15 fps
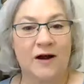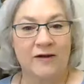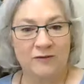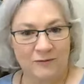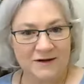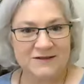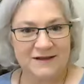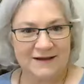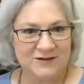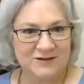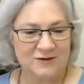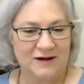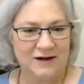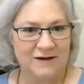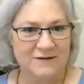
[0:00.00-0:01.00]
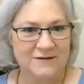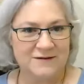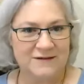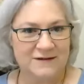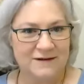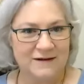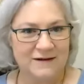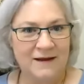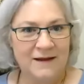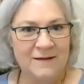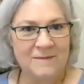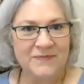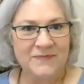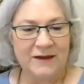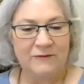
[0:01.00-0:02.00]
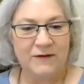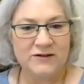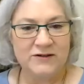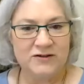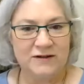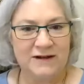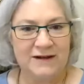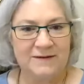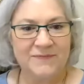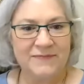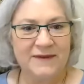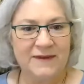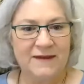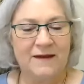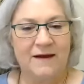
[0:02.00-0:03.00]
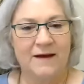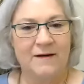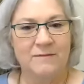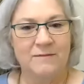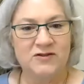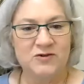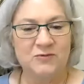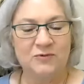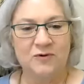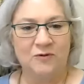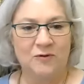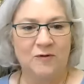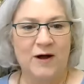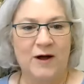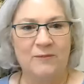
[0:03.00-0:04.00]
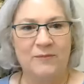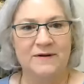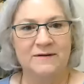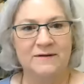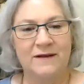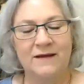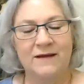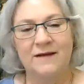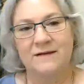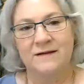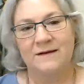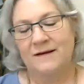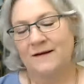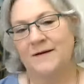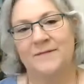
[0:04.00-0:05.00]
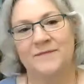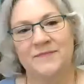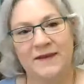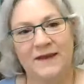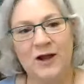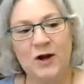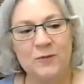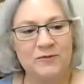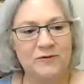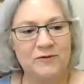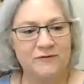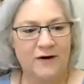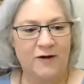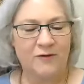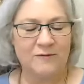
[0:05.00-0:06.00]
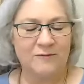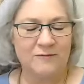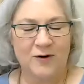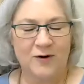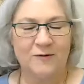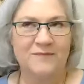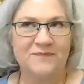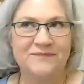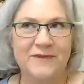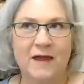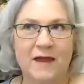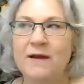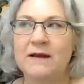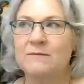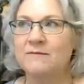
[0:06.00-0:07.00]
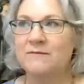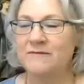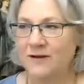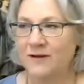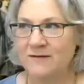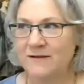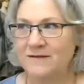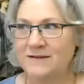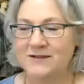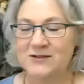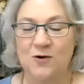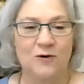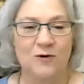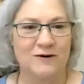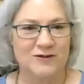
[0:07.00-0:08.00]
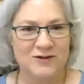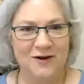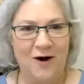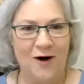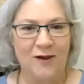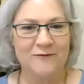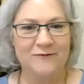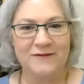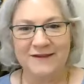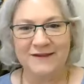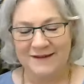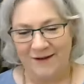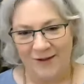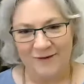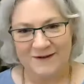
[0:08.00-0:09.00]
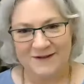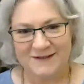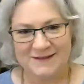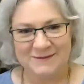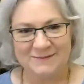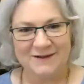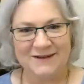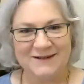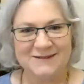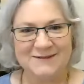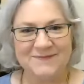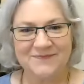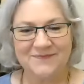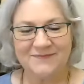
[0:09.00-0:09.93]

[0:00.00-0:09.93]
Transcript: how the rest of that story goes, that eventually Jupiter grew up and cut open the father, or made him disgorge all of his siblings.